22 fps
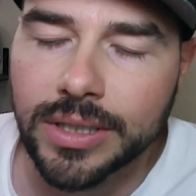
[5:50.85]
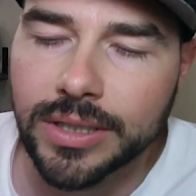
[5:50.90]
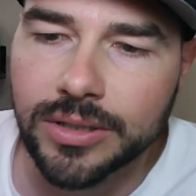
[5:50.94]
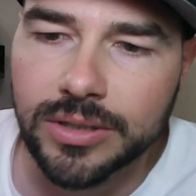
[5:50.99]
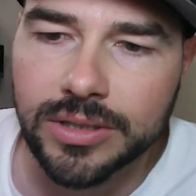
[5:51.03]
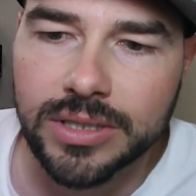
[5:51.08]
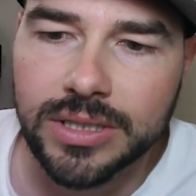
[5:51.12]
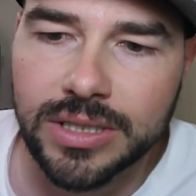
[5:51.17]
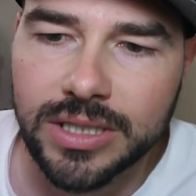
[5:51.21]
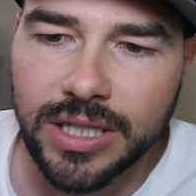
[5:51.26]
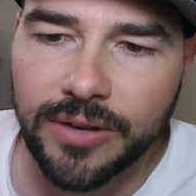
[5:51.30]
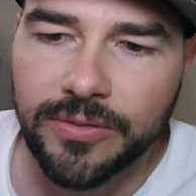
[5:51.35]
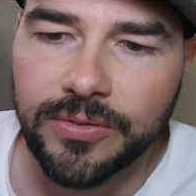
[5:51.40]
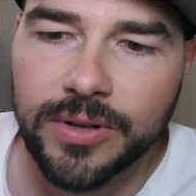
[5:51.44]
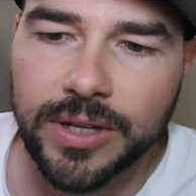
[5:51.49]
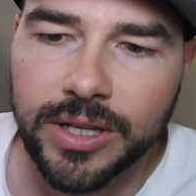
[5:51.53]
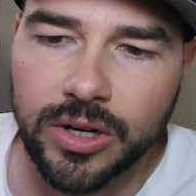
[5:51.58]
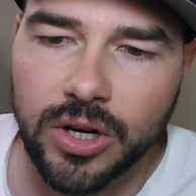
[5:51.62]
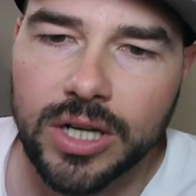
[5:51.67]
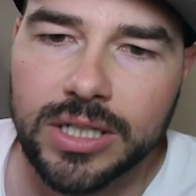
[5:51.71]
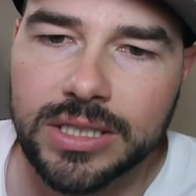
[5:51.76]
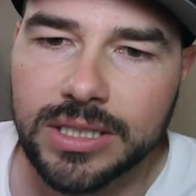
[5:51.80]
There's
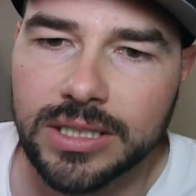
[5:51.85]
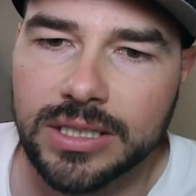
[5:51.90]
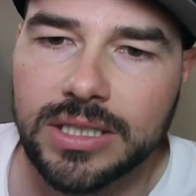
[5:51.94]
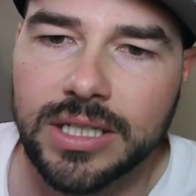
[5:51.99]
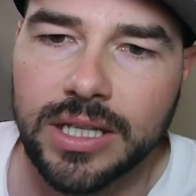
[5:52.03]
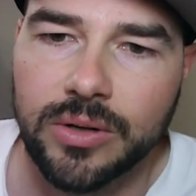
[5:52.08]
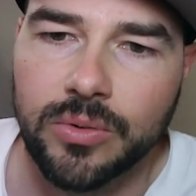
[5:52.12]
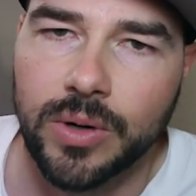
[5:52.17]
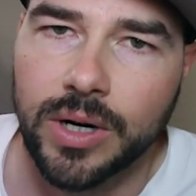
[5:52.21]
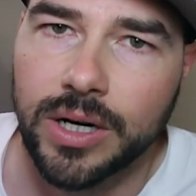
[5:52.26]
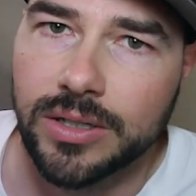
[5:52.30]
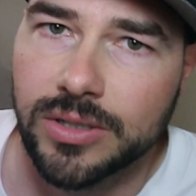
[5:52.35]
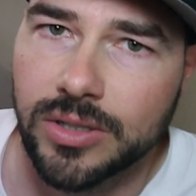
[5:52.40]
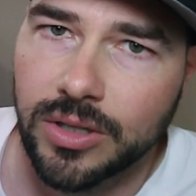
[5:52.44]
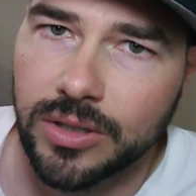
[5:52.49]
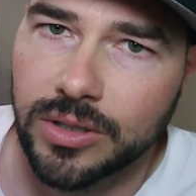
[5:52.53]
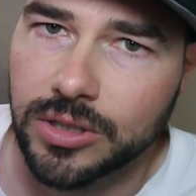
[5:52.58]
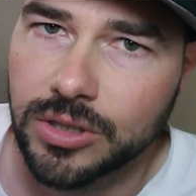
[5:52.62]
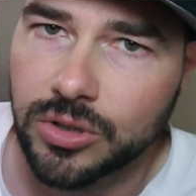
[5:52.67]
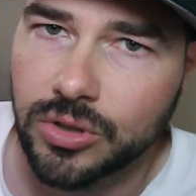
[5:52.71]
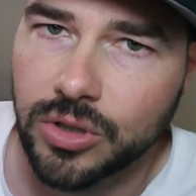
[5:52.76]
definitely not just 10 wires on this